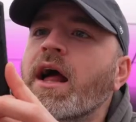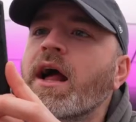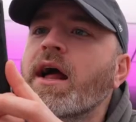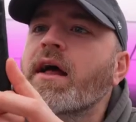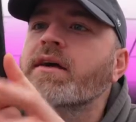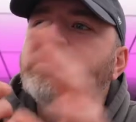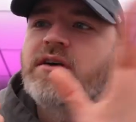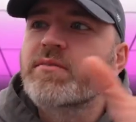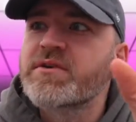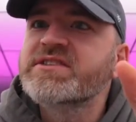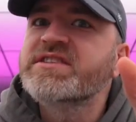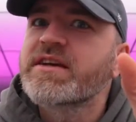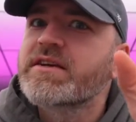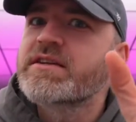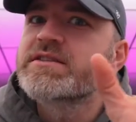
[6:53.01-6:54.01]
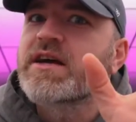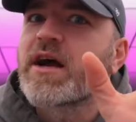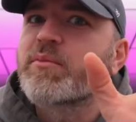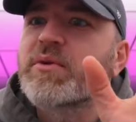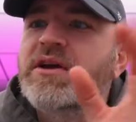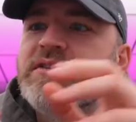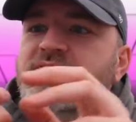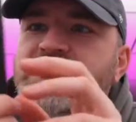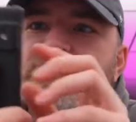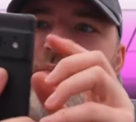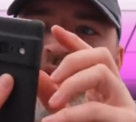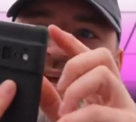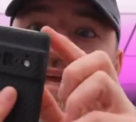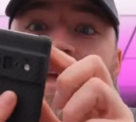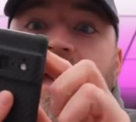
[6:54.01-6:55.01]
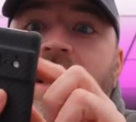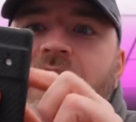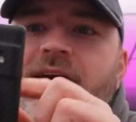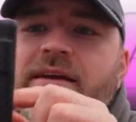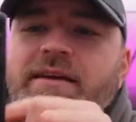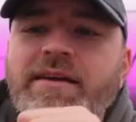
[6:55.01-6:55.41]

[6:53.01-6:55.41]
That's all I'm going to say on the topic. Display, yeah.